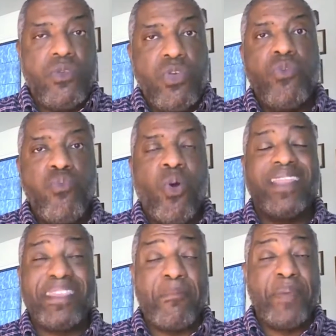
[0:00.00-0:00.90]
You
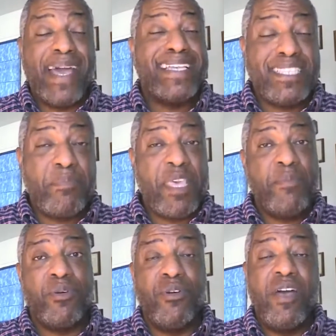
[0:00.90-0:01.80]
want the best
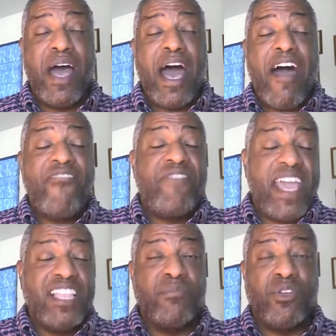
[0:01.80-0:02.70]
people
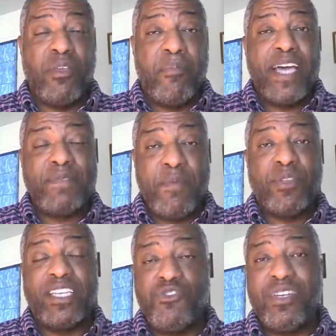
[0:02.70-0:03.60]
available, the best
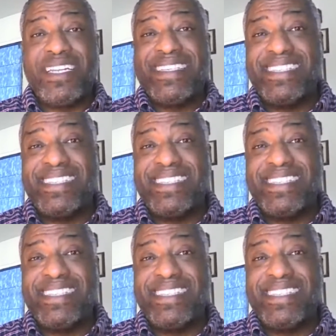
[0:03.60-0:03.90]
people that you can